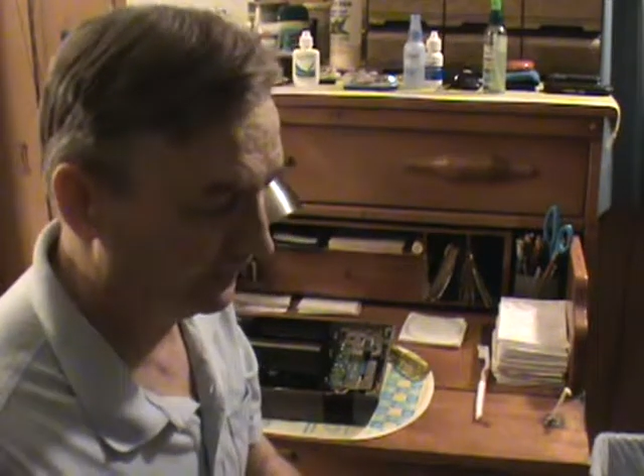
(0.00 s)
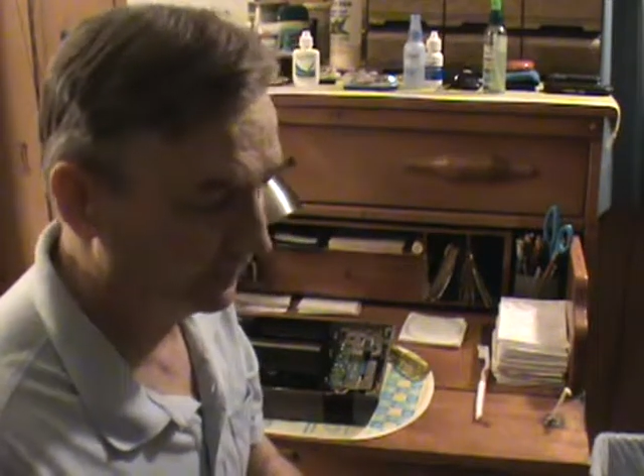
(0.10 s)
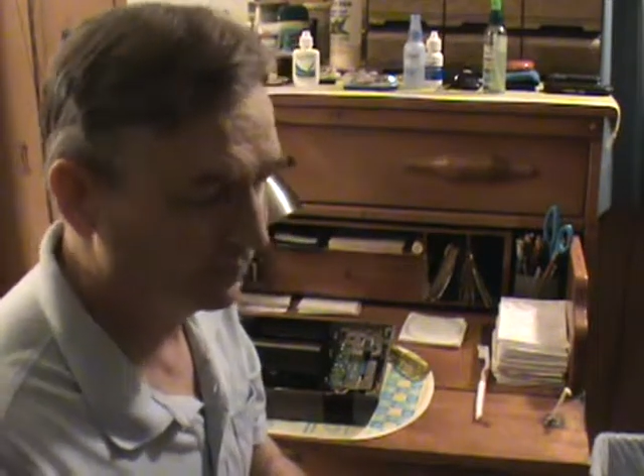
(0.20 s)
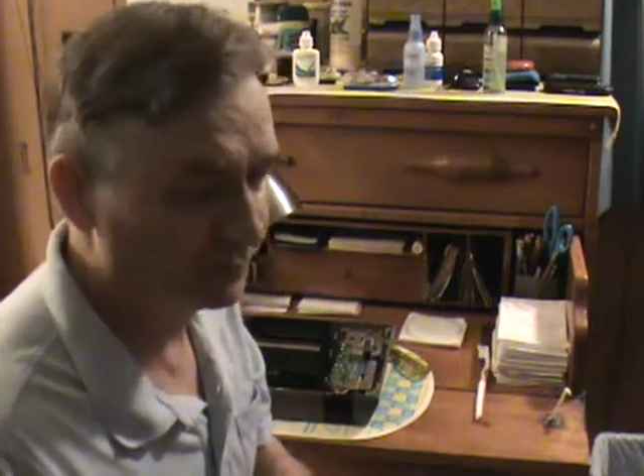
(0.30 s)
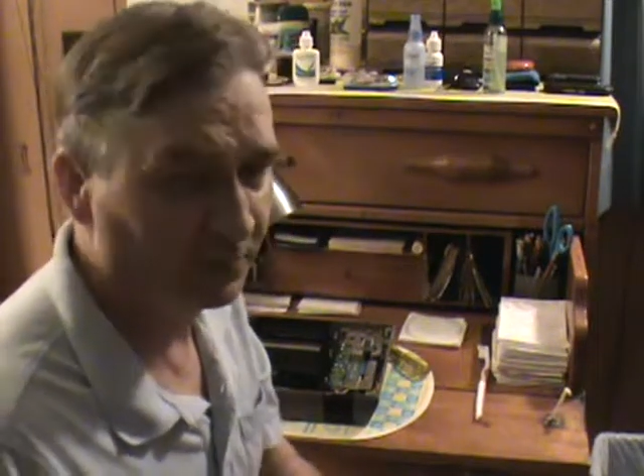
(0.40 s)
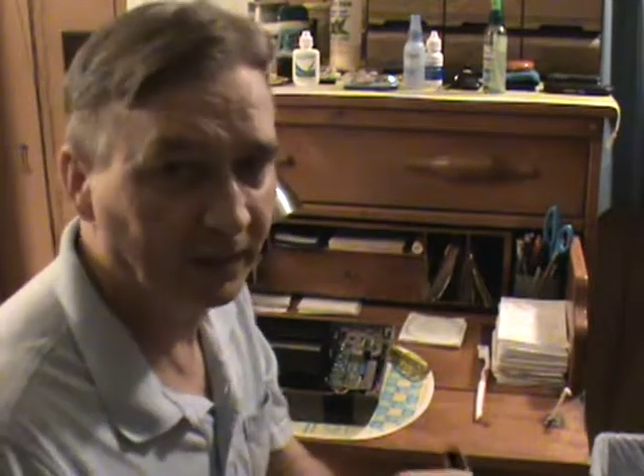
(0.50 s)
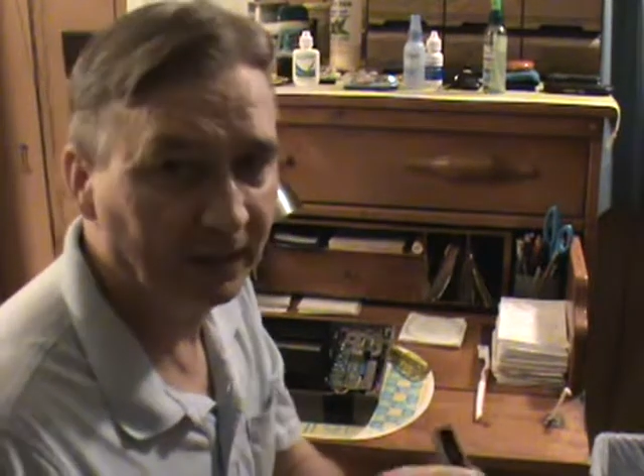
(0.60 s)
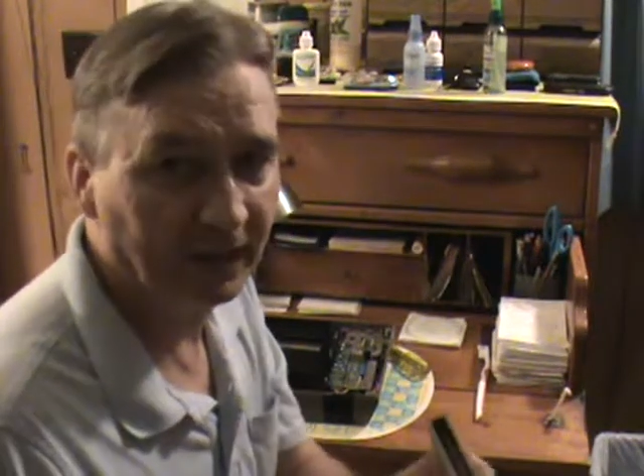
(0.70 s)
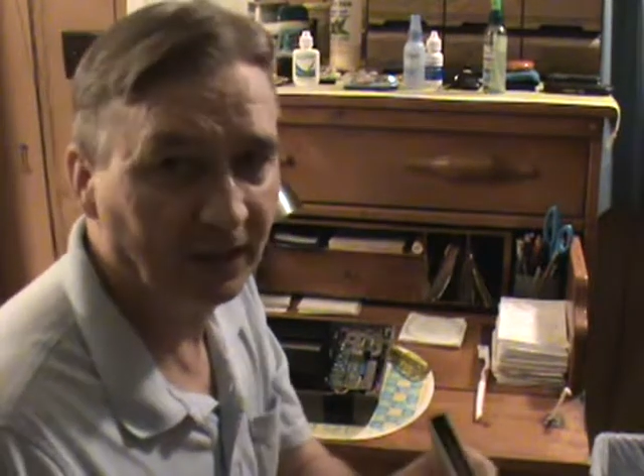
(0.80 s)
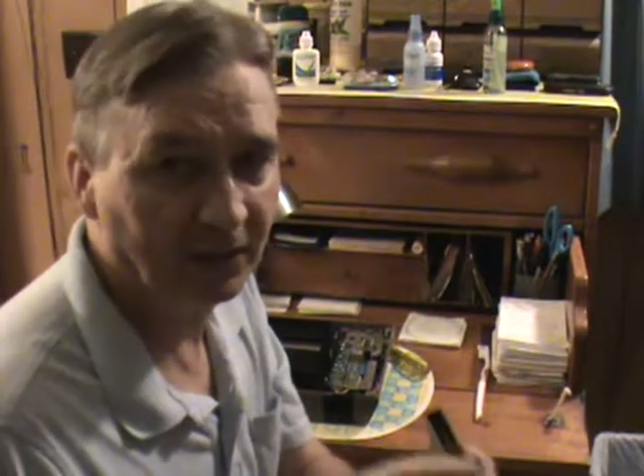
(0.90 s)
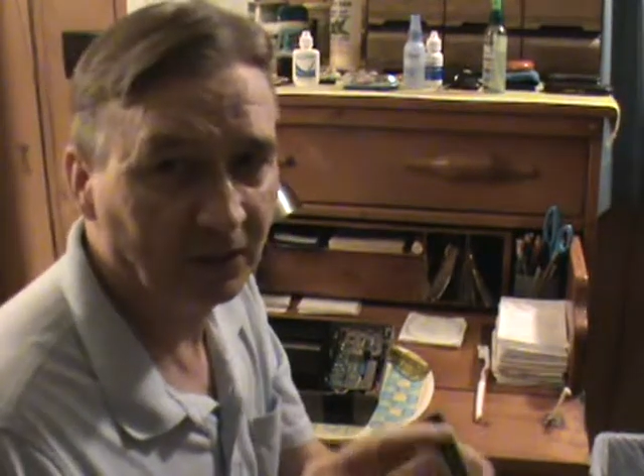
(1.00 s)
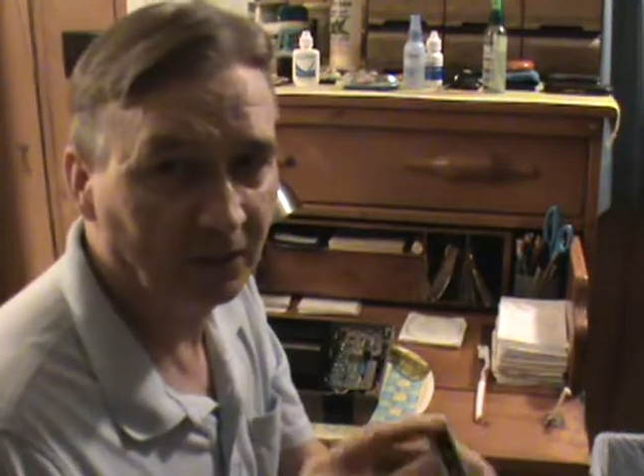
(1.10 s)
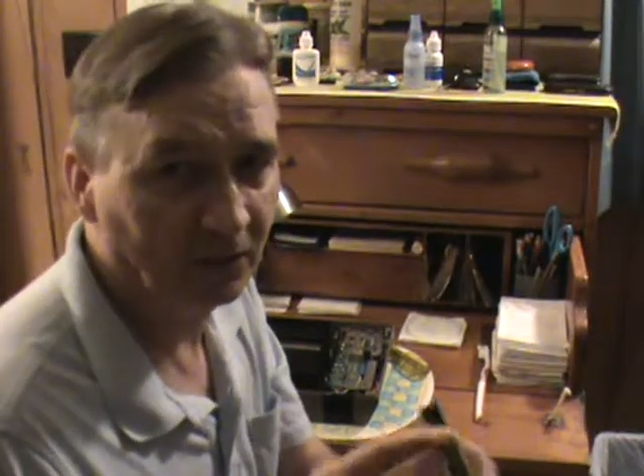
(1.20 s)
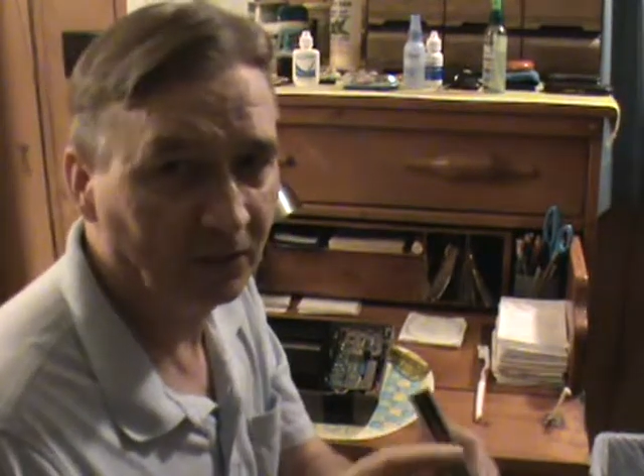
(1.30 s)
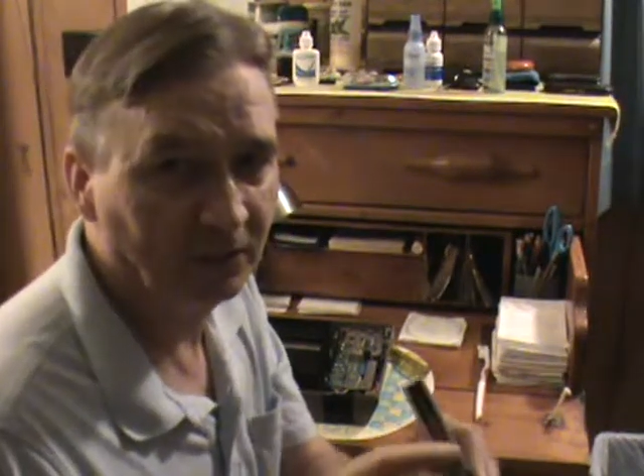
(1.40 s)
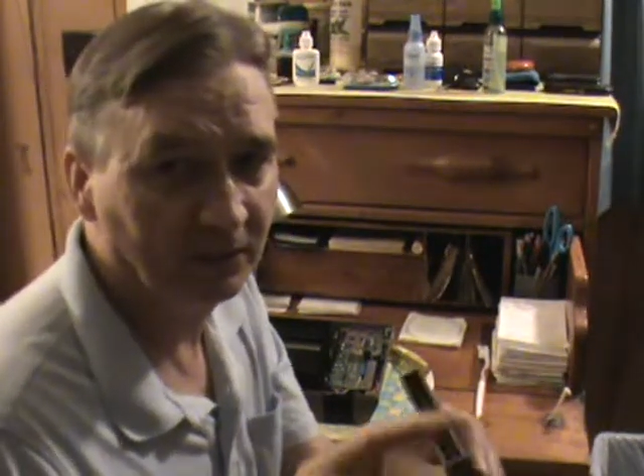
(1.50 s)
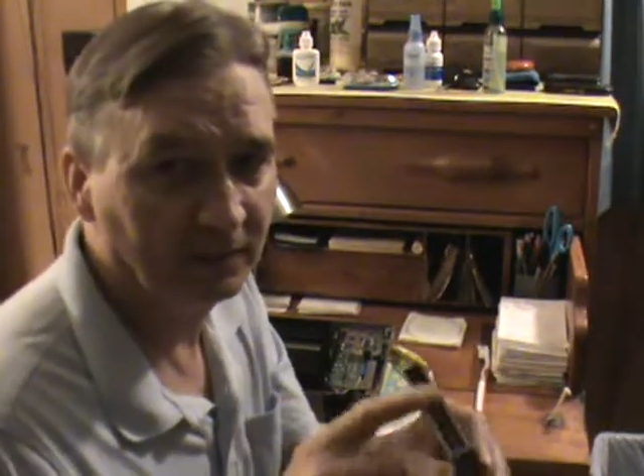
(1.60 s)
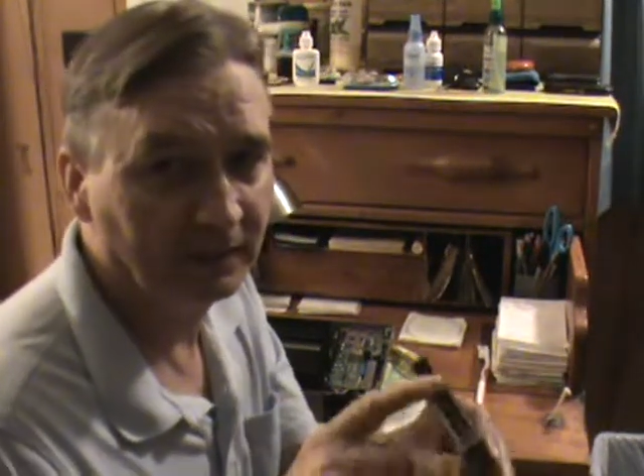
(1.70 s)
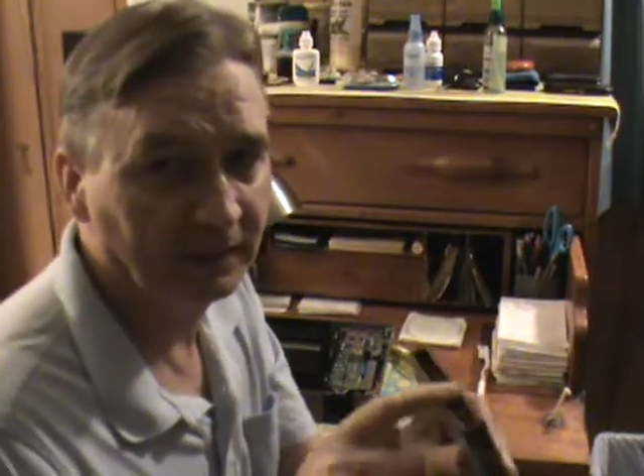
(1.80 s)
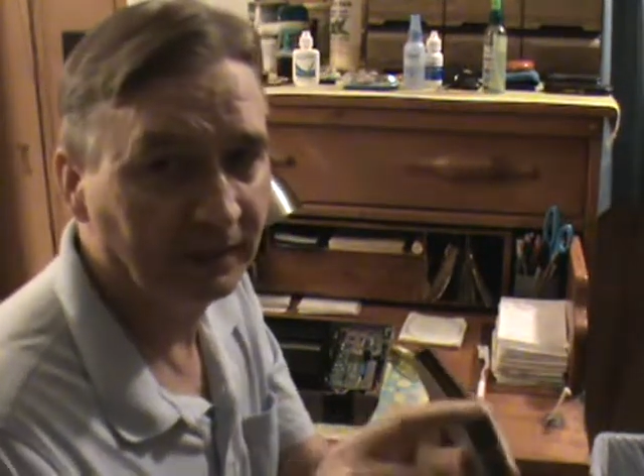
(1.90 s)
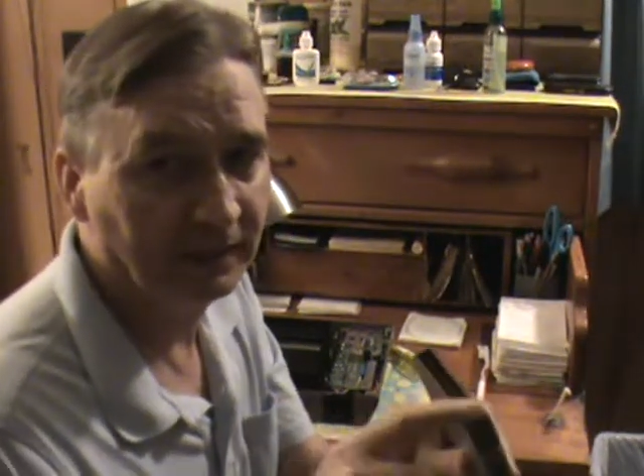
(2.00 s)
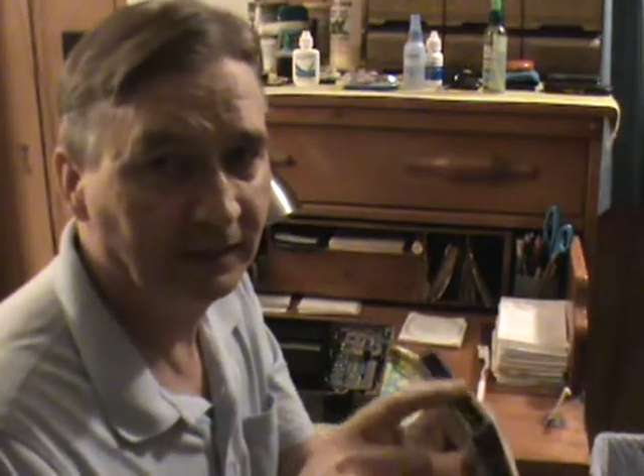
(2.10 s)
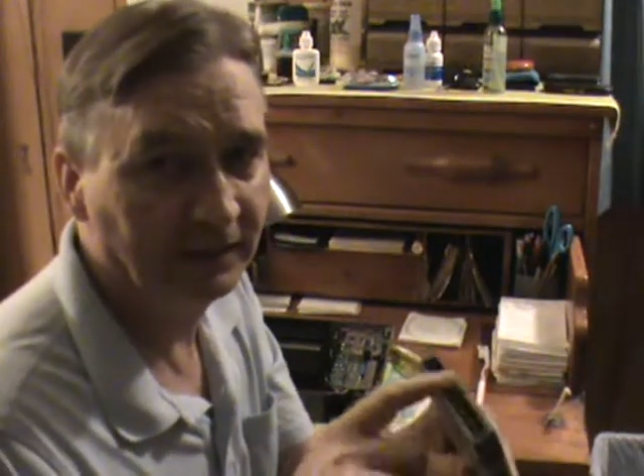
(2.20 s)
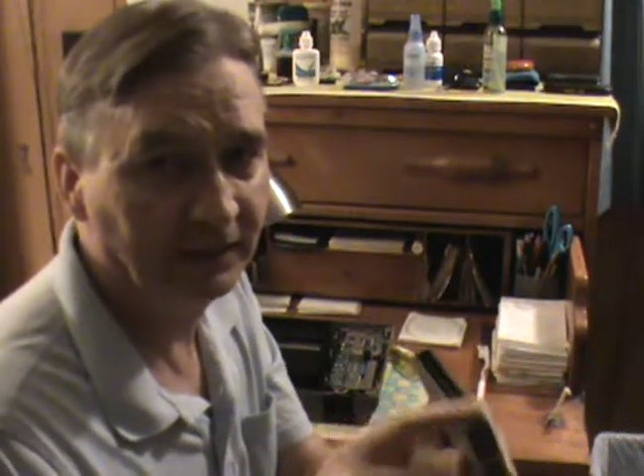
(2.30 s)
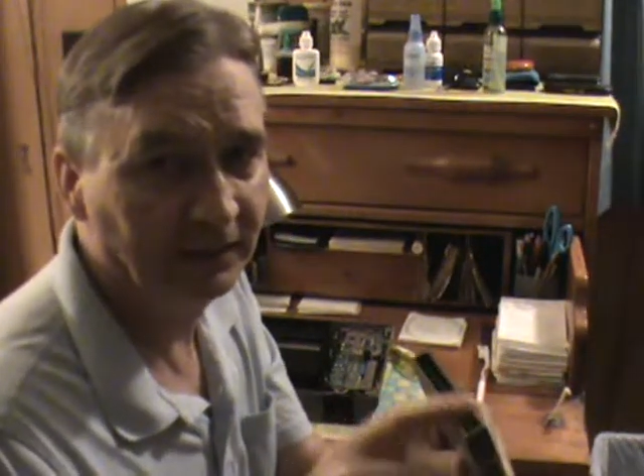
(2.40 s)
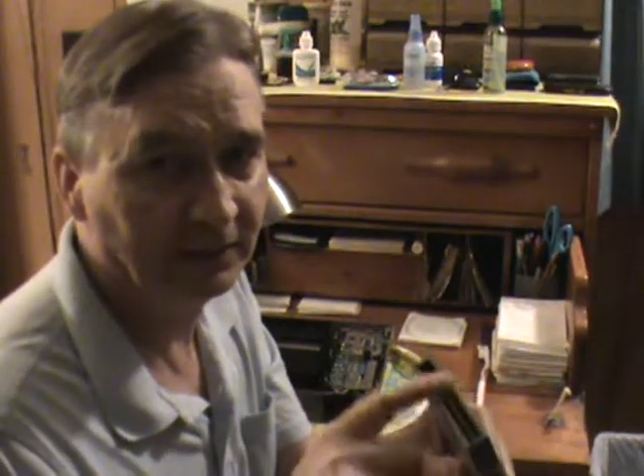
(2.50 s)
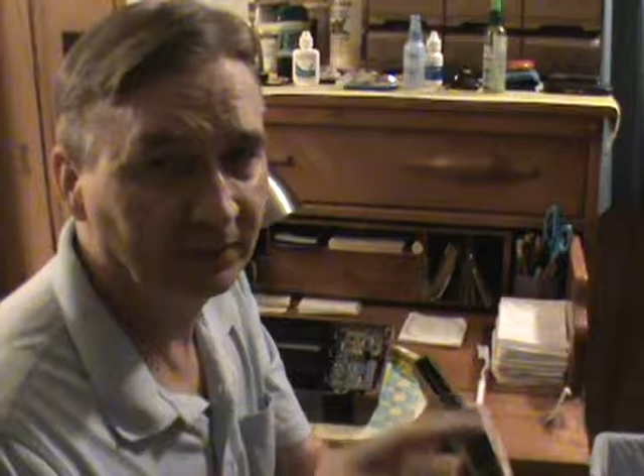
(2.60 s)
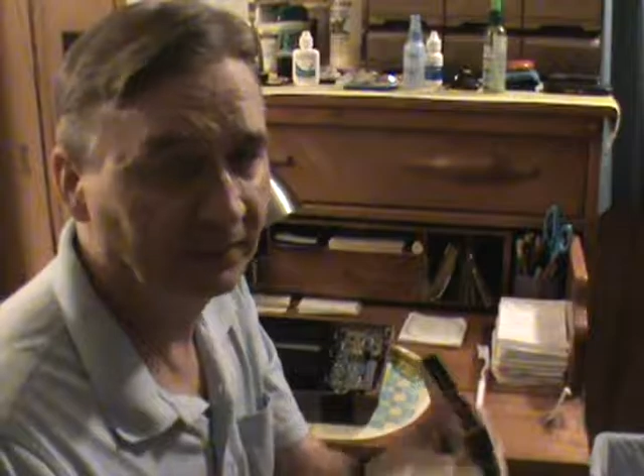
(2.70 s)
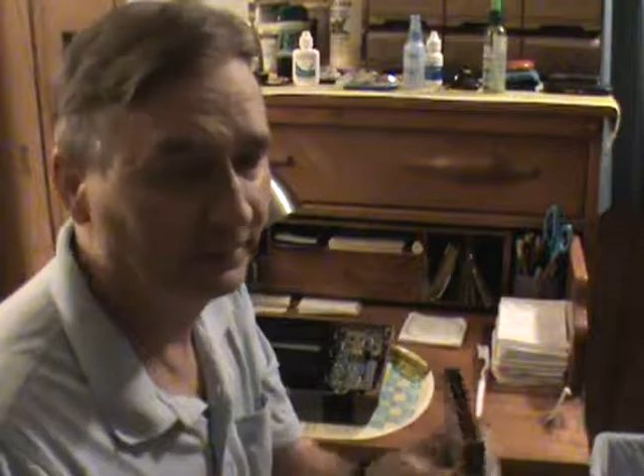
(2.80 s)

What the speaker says: spray alcohol in here